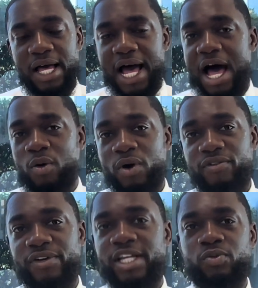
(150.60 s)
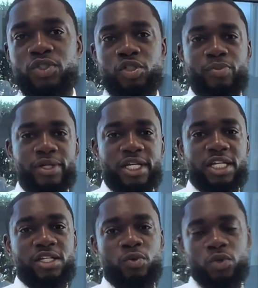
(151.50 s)
However, it's what you put
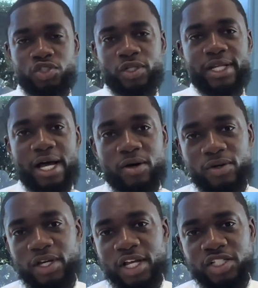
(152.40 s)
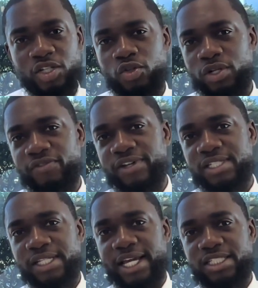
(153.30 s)
in, what you get out. So doing an
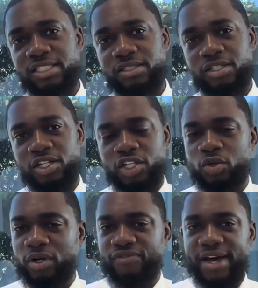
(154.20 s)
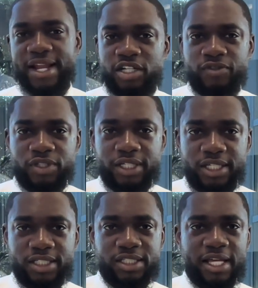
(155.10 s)
investigation, you want to find out several
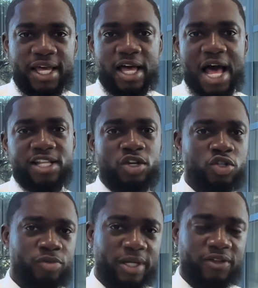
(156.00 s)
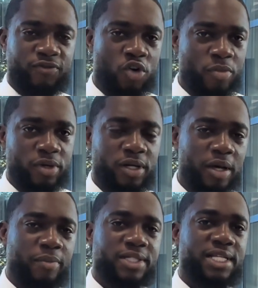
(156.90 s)
things. I told you about the former.
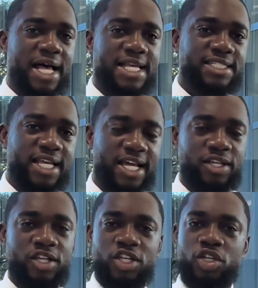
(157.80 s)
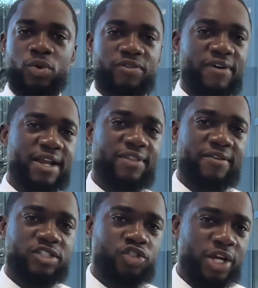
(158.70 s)
Besides that, you want to find out if they have
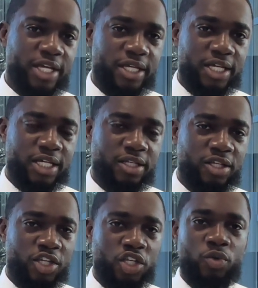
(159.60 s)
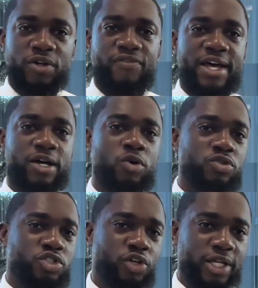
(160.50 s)
a trade in. You want to find out who
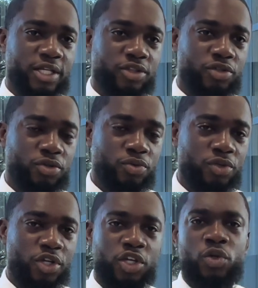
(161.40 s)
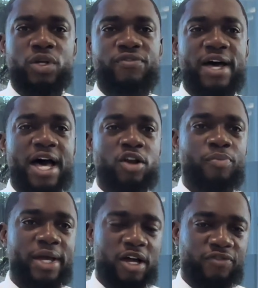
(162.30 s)
the trade in through. You want to find out how the
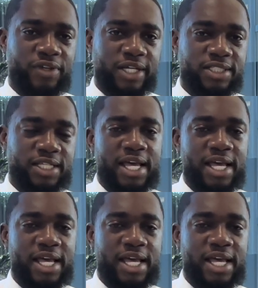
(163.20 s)
payoff is.